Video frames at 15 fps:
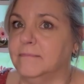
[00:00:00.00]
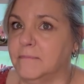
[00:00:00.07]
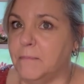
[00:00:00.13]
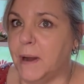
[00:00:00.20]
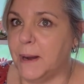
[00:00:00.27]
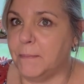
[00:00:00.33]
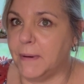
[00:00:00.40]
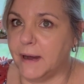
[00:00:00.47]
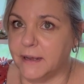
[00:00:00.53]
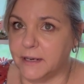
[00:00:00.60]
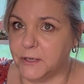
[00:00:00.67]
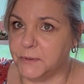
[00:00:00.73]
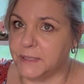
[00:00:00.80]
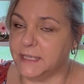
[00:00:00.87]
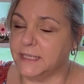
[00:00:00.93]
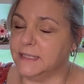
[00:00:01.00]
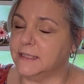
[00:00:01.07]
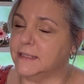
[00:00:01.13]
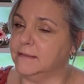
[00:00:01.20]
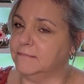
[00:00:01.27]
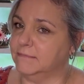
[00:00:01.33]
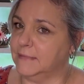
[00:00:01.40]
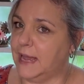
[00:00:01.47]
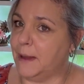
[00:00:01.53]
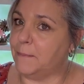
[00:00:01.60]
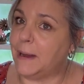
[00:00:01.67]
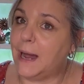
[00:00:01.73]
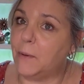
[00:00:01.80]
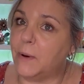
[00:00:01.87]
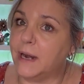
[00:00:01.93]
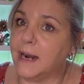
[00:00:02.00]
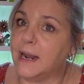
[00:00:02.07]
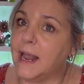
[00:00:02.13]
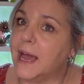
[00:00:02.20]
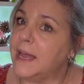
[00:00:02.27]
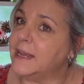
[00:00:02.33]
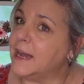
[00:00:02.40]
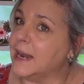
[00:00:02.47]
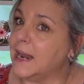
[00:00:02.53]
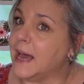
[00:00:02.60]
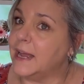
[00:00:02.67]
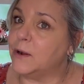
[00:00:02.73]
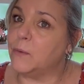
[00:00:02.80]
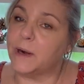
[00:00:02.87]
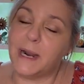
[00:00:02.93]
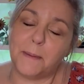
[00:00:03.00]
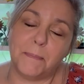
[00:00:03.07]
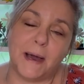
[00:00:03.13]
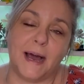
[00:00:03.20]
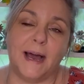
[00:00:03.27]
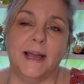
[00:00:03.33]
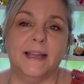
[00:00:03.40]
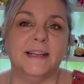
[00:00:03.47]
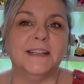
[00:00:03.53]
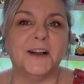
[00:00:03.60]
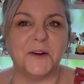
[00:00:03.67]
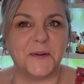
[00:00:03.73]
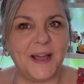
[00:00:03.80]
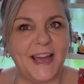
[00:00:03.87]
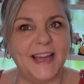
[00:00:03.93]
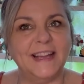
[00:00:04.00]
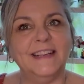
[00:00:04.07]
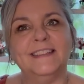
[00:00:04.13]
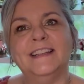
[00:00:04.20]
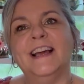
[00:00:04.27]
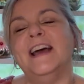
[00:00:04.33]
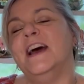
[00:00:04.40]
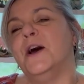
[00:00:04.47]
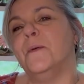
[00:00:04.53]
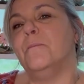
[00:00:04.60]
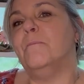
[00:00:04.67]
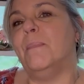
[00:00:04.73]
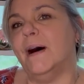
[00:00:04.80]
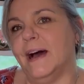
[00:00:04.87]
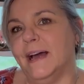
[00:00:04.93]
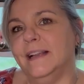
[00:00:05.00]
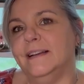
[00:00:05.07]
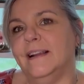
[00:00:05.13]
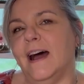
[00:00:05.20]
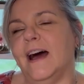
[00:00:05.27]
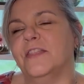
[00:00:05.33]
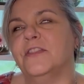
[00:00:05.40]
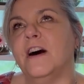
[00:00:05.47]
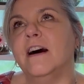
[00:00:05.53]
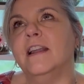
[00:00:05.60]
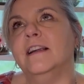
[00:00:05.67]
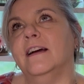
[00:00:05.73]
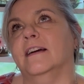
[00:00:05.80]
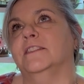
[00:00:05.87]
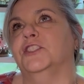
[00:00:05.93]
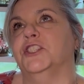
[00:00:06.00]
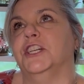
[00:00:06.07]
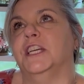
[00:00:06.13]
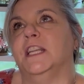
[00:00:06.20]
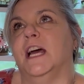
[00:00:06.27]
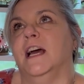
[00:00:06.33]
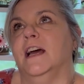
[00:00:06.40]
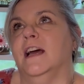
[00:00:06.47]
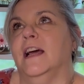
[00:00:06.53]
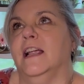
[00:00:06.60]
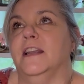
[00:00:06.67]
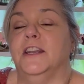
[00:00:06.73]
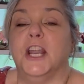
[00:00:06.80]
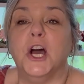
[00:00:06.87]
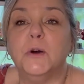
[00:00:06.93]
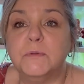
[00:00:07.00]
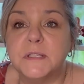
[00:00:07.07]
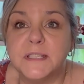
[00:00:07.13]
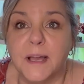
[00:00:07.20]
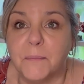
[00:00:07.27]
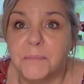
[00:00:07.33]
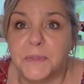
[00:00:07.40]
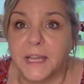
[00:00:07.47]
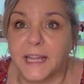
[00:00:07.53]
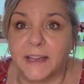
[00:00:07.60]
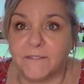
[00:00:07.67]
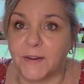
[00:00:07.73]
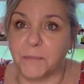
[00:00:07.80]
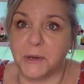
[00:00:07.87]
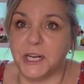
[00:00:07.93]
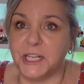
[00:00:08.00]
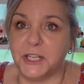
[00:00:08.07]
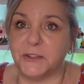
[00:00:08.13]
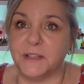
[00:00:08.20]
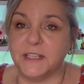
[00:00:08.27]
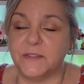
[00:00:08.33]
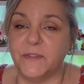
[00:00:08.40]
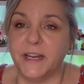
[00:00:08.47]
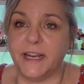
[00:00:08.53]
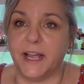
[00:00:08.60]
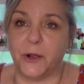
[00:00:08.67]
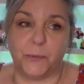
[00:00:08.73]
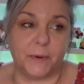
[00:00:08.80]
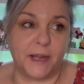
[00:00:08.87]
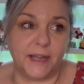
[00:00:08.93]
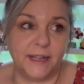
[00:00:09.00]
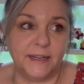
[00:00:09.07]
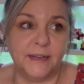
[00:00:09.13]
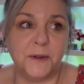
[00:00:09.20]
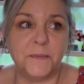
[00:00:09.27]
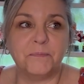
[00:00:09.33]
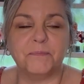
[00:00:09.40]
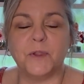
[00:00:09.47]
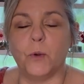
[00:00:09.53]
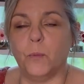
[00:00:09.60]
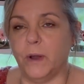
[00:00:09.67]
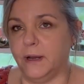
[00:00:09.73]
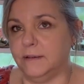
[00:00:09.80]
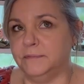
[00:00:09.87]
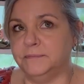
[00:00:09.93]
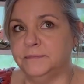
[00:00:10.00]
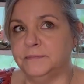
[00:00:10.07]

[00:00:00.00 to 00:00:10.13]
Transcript: My motto is, I buy what I like what I buy, okay? But I thought I should know something if I'm gonna do this video, right? Well,